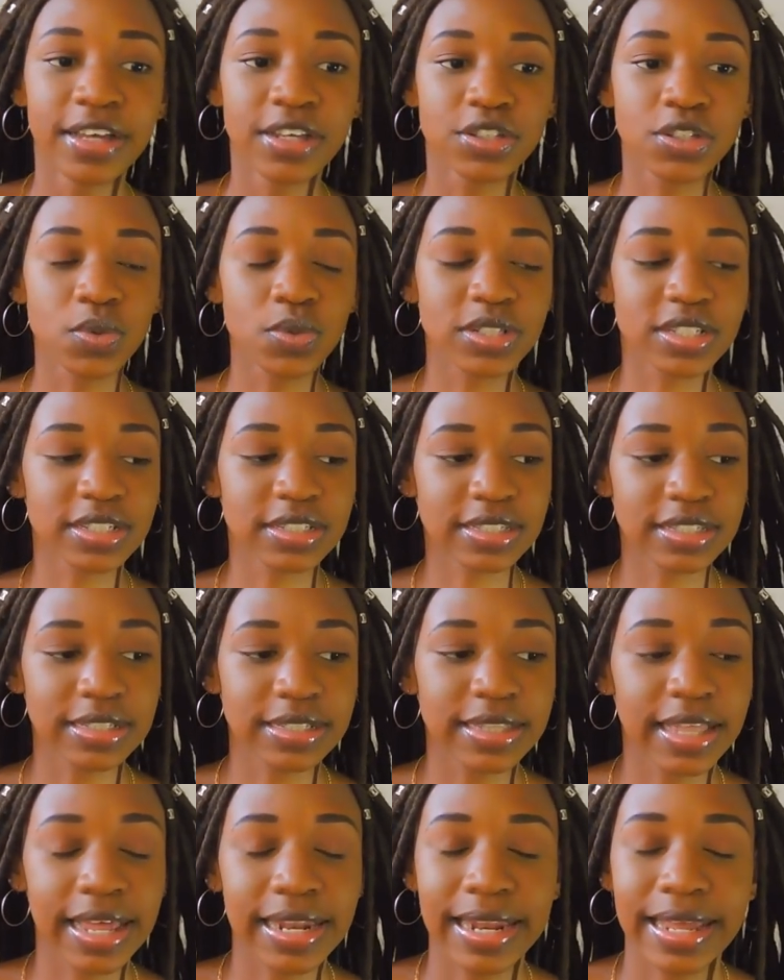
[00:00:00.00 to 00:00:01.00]
So we just
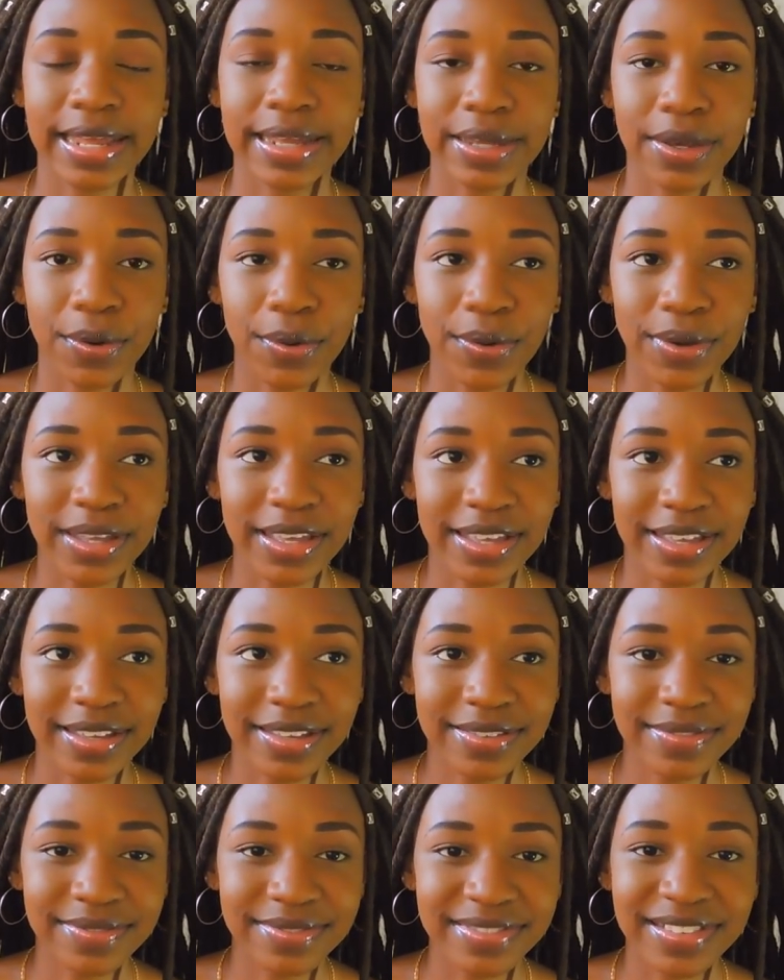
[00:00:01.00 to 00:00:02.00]
sit there like,
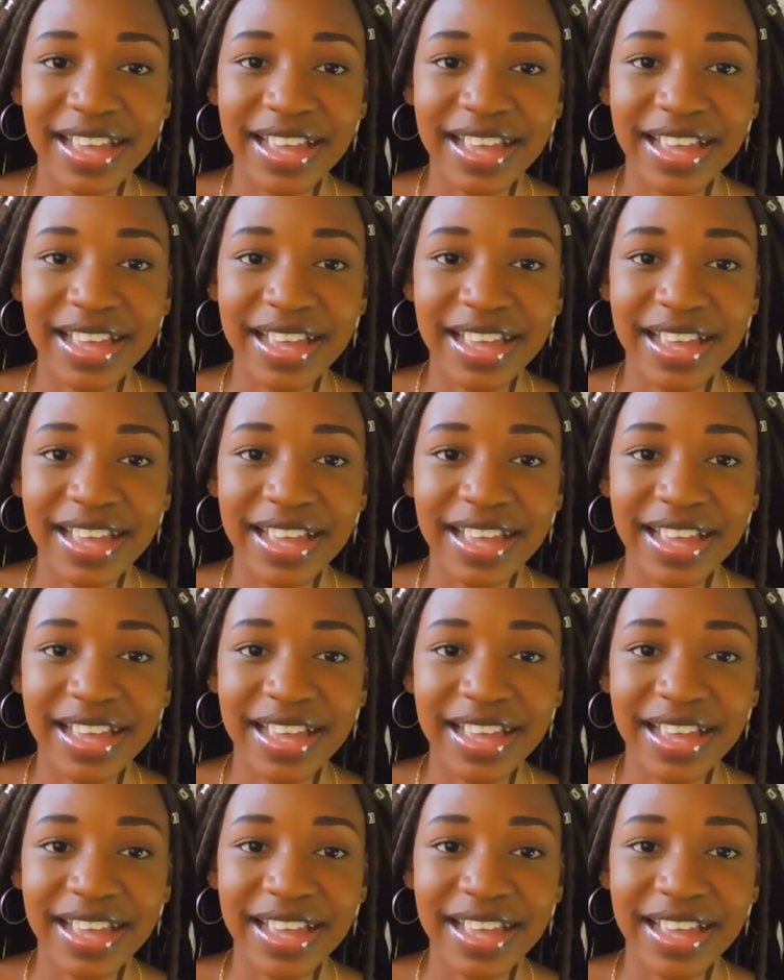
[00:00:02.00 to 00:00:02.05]
okay.